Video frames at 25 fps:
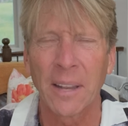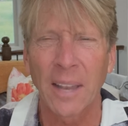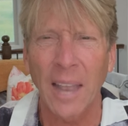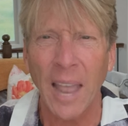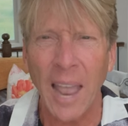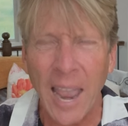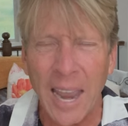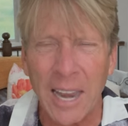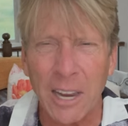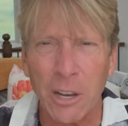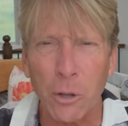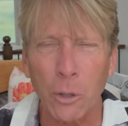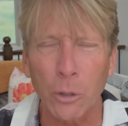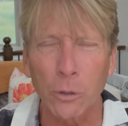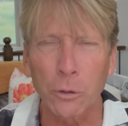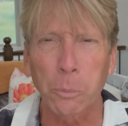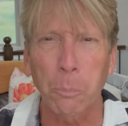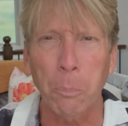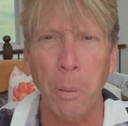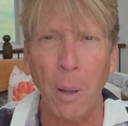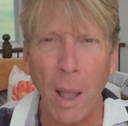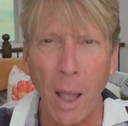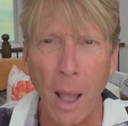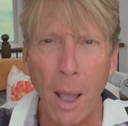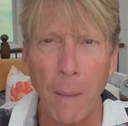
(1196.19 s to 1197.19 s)
ankles
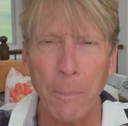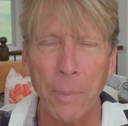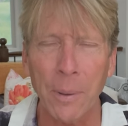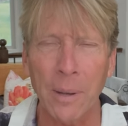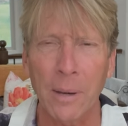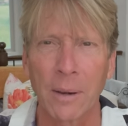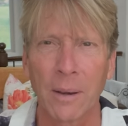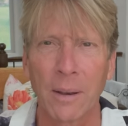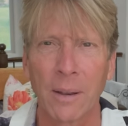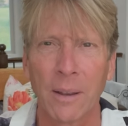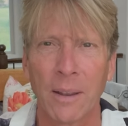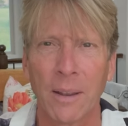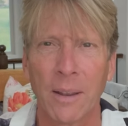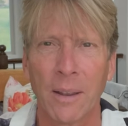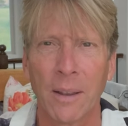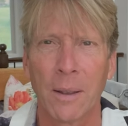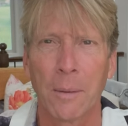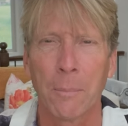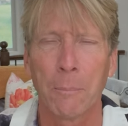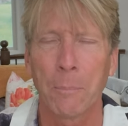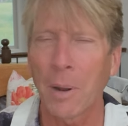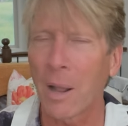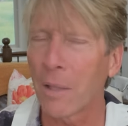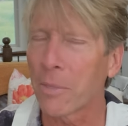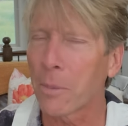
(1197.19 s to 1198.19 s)
popping
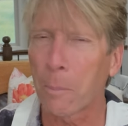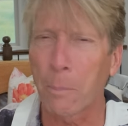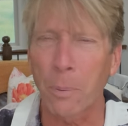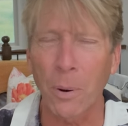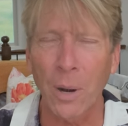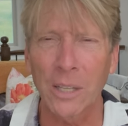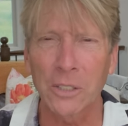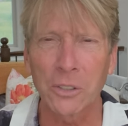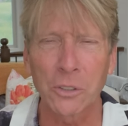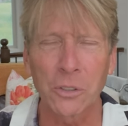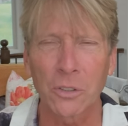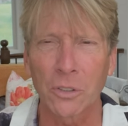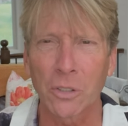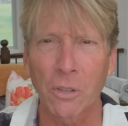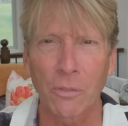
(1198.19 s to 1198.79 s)
by the presence